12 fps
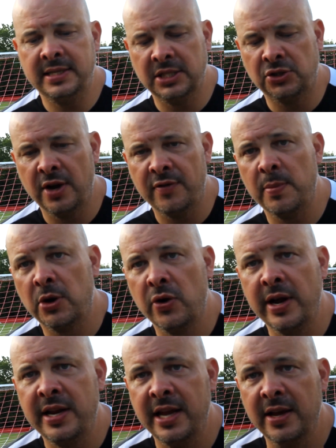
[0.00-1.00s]
He's the you Trevor know.
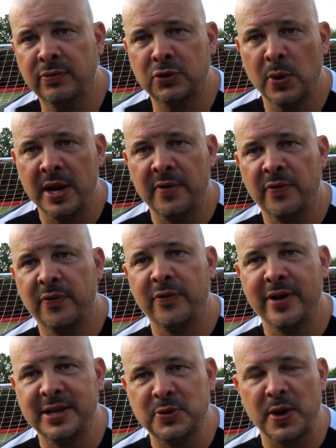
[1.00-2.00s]
McCready of
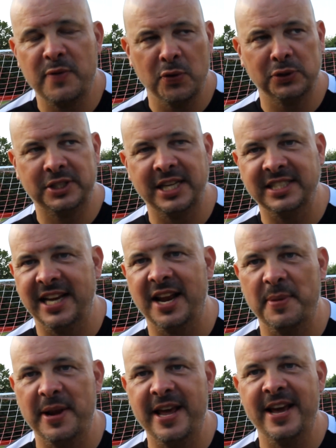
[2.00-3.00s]
23, 24 season at
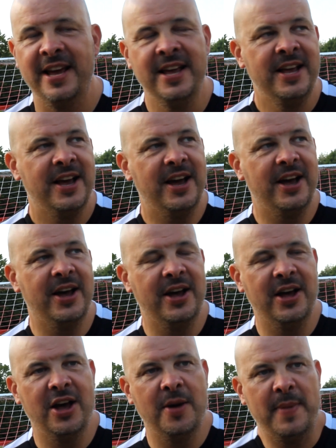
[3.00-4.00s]
the minute. It is, isn't he?
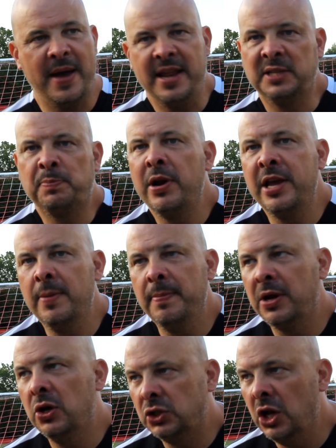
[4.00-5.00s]
Um, and it's brilliant
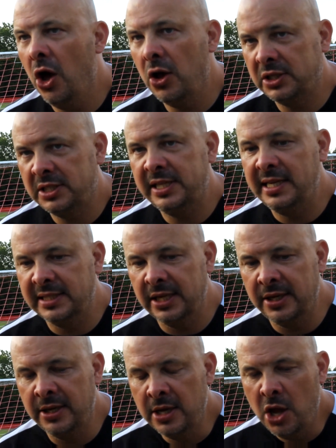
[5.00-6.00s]
because last
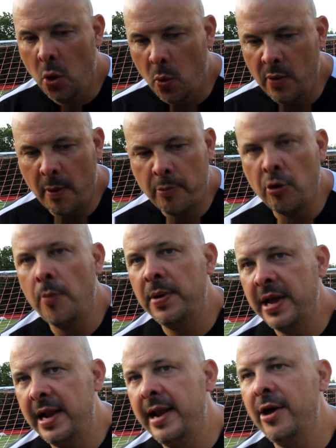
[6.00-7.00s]
season we were
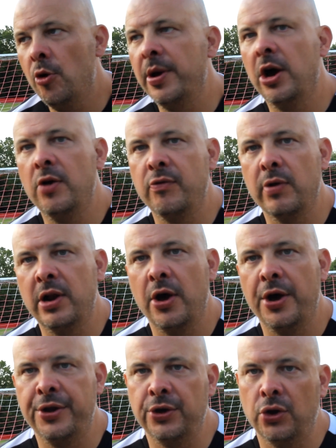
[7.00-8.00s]
probably a little bit over
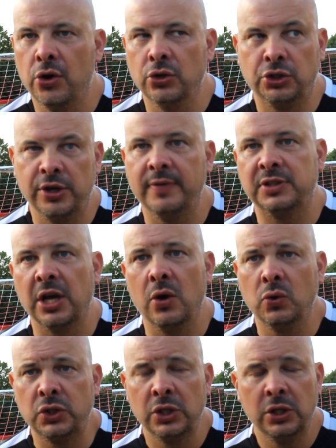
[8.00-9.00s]
reliant on Trev's
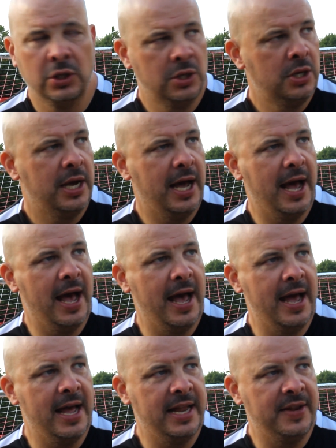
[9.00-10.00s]
goals,
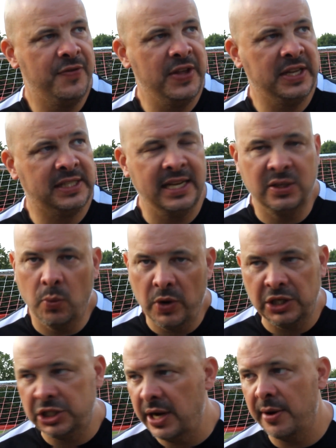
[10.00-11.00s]
and this season
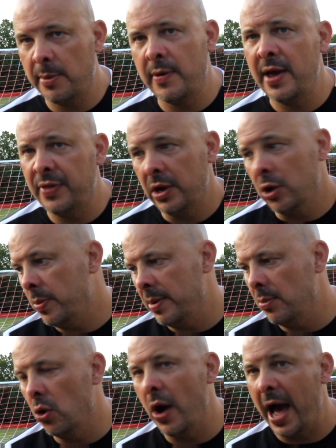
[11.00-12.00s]
we're sharing them around a little bit
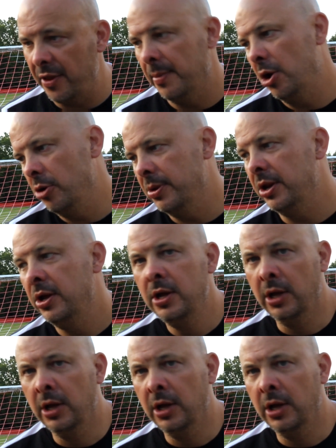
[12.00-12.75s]
more at the moment.